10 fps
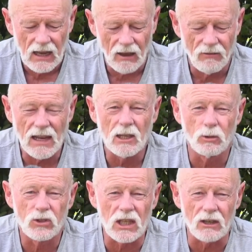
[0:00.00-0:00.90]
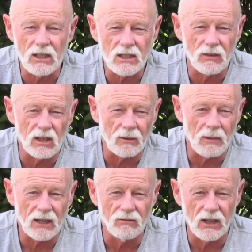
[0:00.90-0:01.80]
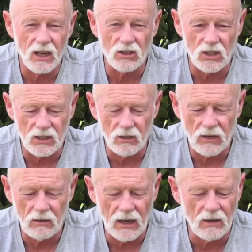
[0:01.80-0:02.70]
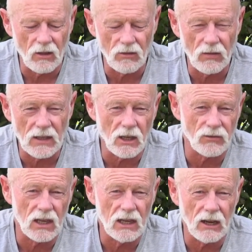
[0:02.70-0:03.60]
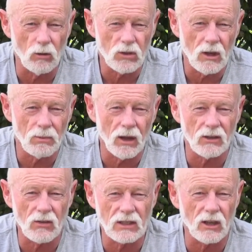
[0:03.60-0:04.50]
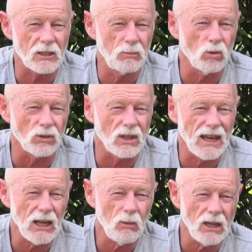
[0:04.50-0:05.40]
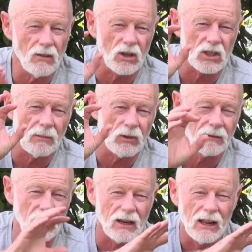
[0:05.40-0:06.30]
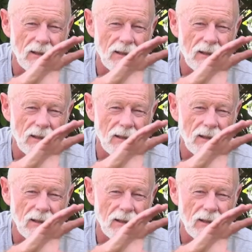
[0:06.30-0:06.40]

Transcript: valuable series, if you like making videos yourself, and the things I've said here also apply to things like sports. Anywhere you've got something that